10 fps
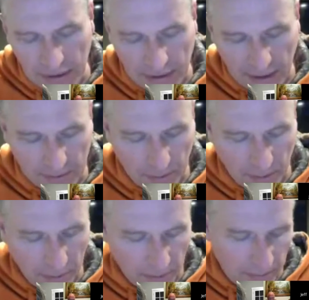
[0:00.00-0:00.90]
P
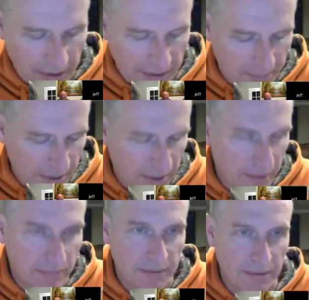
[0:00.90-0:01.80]
times minus
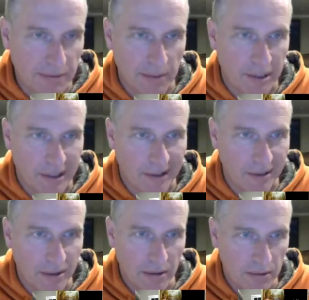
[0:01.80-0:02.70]
P divided by N.